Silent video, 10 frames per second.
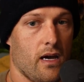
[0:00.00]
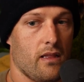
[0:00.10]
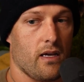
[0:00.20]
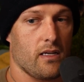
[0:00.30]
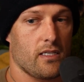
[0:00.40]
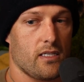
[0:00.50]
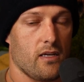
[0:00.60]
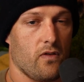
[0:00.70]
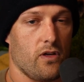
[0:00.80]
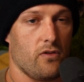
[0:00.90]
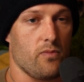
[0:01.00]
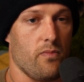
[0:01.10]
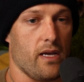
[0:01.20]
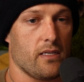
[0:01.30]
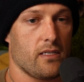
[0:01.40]
I think it's just a huge
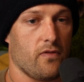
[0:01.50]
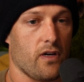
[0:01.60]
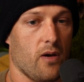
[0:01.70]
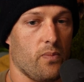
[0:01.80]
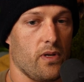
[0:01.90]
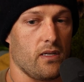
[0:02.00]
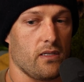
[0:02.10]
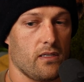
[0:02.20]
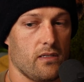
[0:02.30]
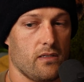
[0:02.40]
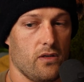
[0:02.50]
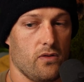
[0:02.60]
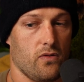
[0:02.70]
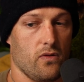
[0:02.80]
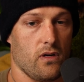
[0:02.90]
miss for companies
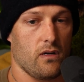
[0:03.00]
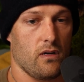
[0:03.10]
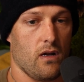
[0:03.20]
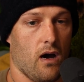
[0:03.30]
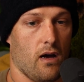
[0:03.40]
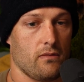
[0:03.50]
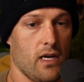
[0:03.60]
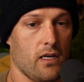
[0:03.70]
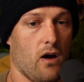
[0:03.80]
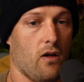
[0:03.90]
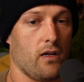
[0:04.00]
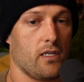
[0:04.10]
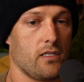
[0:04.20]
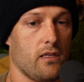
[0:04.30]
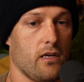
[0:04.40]
to not
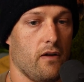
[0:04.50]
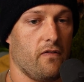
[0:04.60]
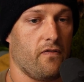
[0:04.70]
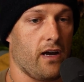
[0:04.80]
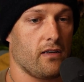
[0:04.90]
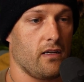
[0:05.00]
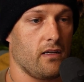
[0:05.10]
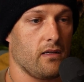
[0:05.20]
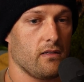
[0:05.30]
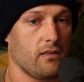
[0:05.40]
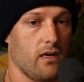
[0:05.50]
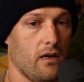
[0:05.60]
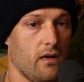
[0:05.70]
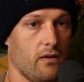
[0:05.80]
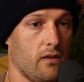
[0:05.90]
acknowledge that they're affecting
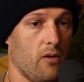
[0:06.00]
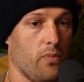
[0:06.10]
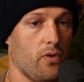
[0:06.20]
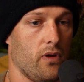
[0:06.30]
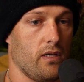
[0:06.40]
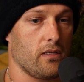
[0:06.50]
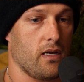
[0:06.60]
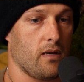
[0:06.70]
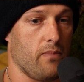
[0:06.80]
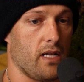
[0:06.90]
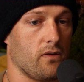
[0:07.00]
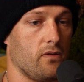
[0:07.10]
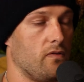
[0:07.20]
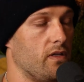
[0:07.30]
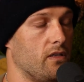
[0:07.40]
their employees' like
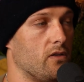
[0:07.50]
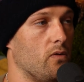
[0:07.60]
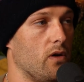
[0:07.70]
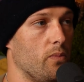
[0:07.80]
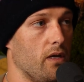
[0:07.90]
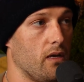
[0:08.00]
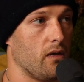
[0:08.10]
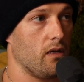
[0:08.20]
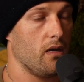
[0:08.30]
mental and physical well-being.